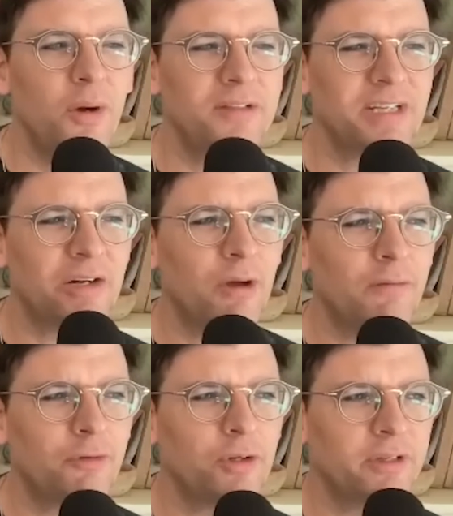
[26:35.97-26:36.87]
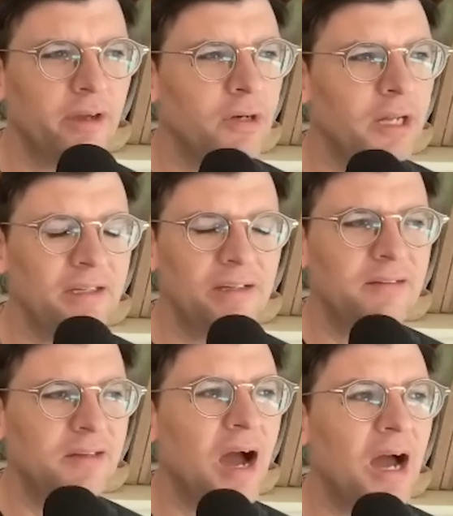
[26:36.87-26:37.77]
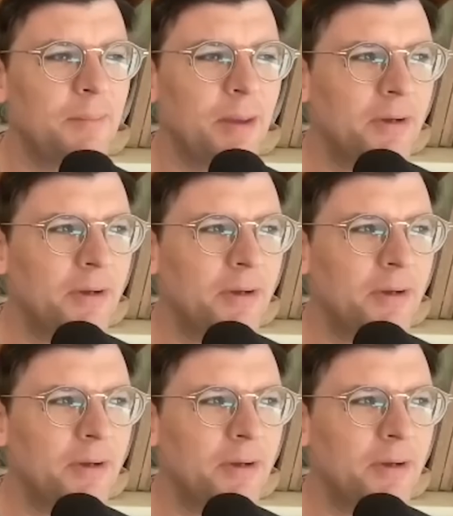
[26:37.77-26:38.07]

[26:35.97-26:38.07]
I sat around for a year and I didn't die.